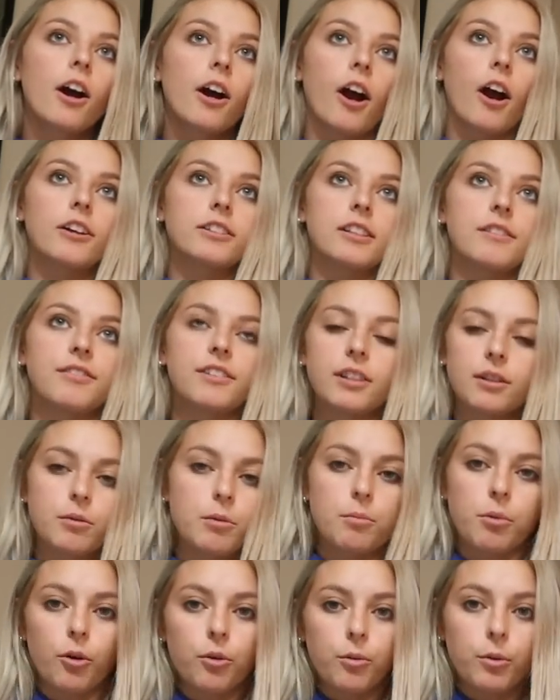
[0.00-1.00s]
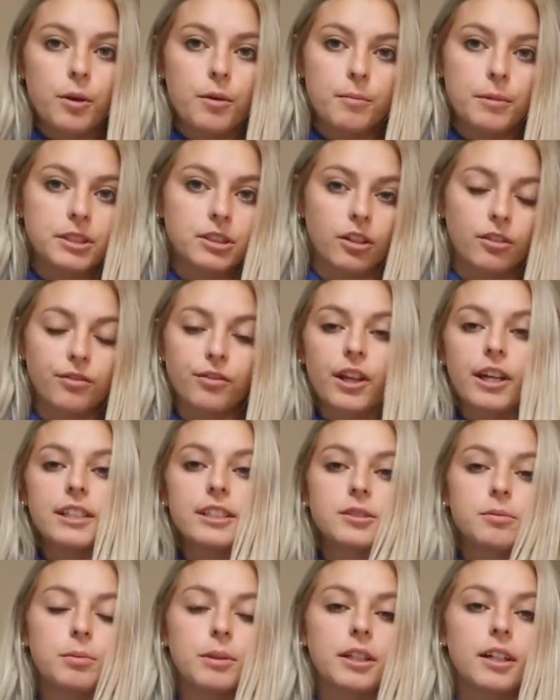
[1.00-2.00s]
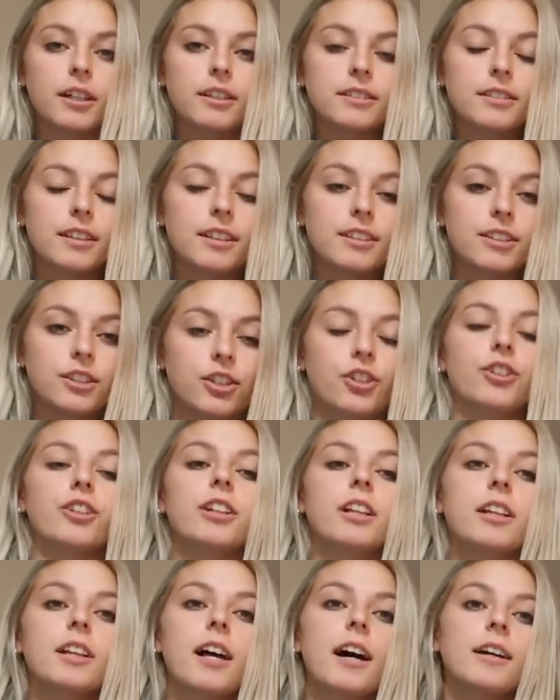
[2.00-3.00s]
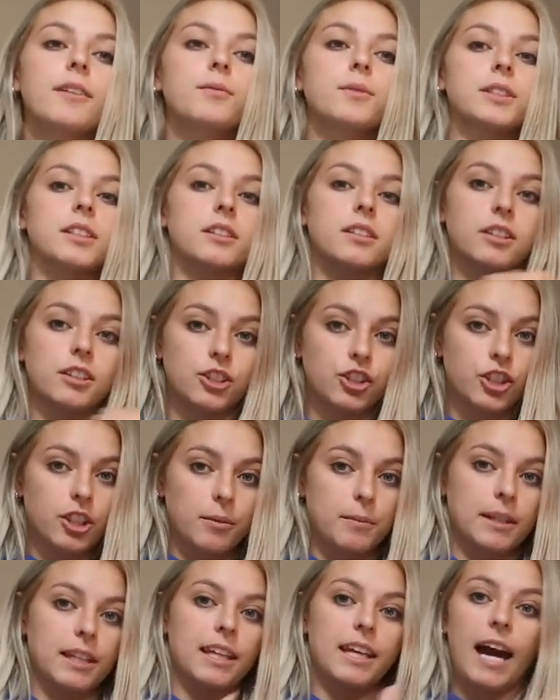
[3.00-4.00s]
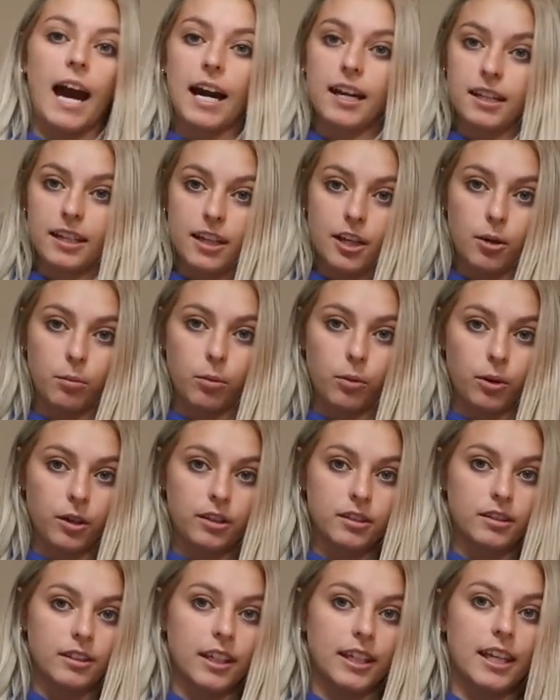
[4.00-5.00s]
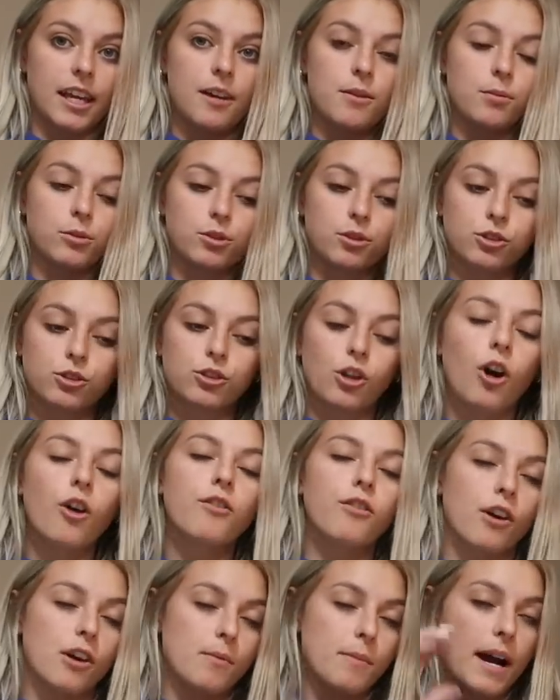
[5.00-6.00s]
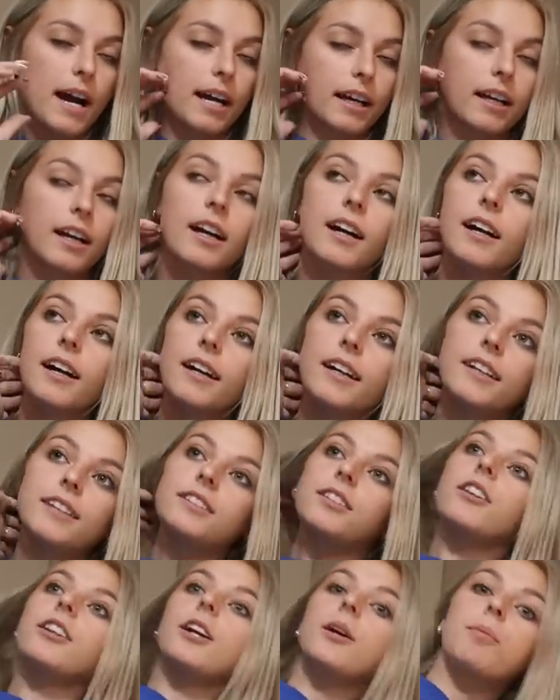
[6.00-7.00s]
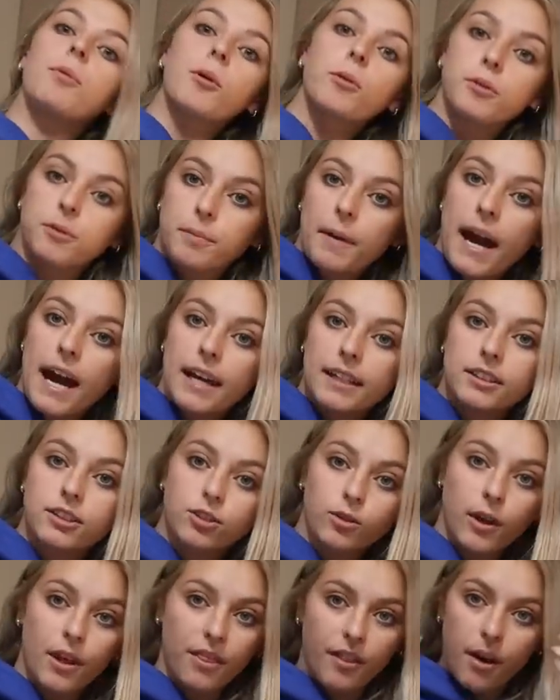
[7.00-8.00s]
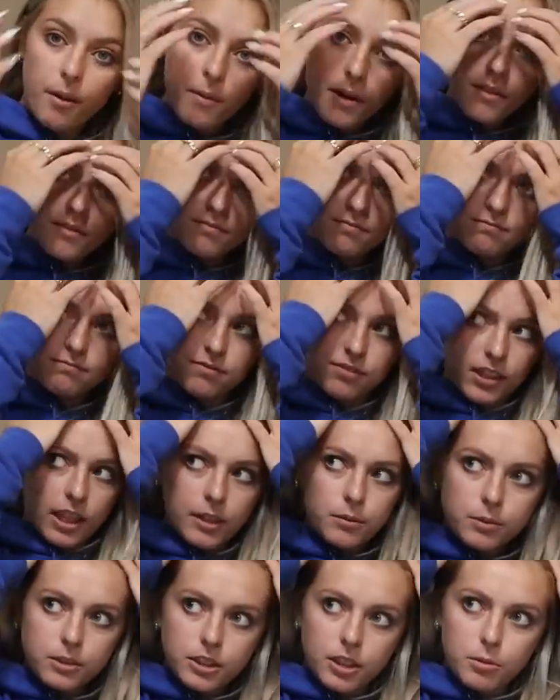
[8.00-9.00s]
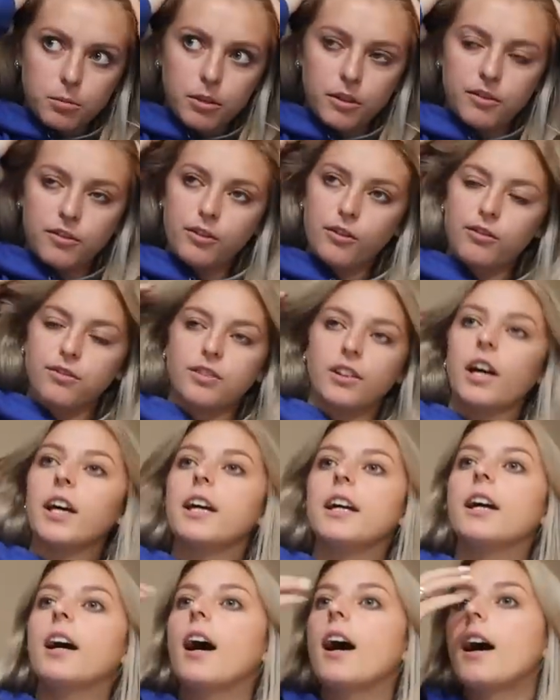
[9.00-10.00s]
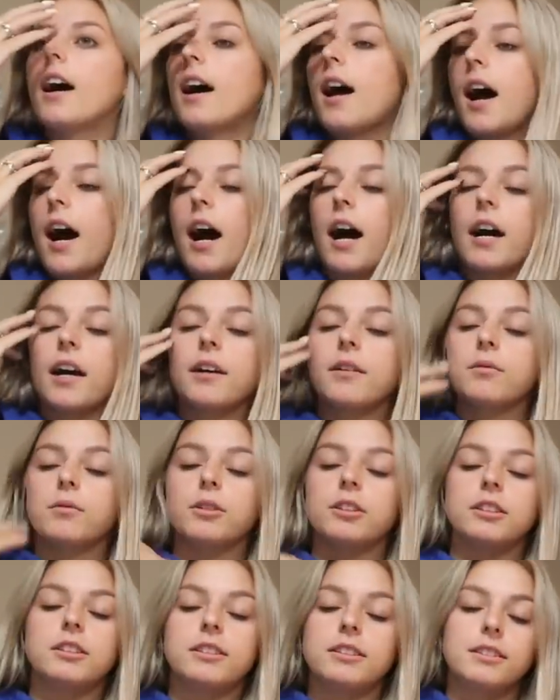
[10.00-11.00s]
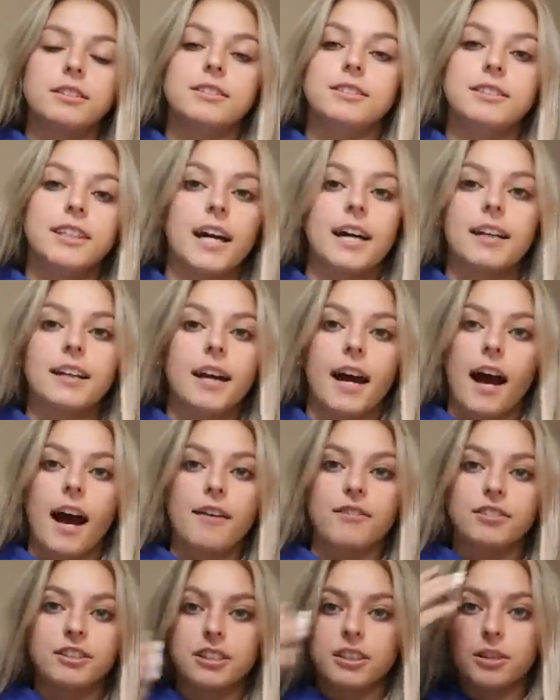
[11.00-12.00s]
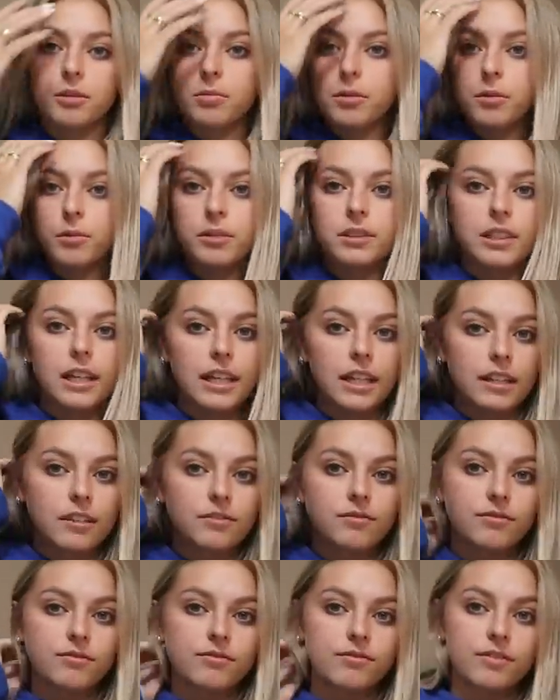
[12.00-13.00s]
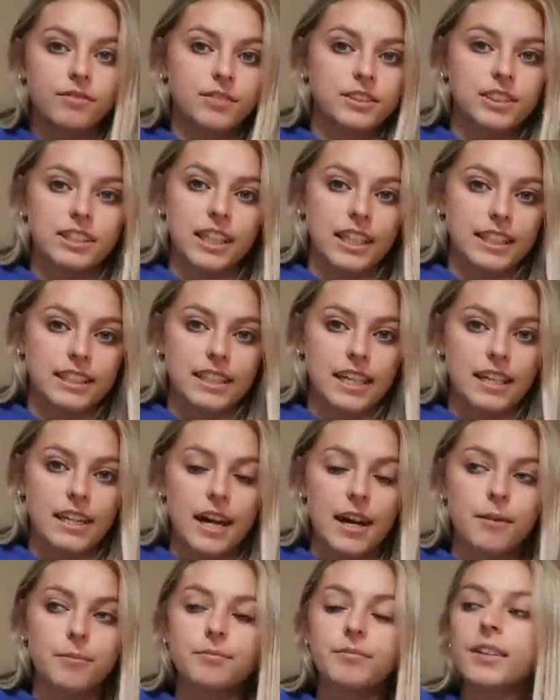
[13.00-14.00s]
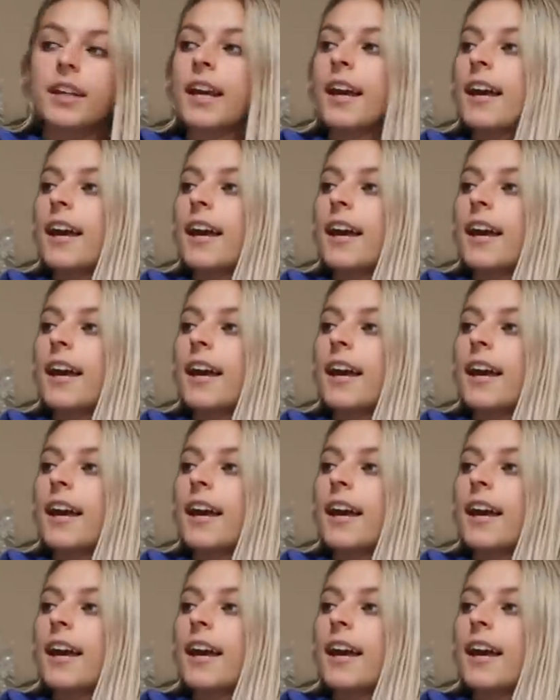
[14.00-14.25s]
Or else I feel like we both would have missed our flights because the security line was legitimately out of the airport. Like, it was so far back. So the airport was packed, so I thought my flight was going to be a full flight. I was dead, half asleep. It was like 6 a.m.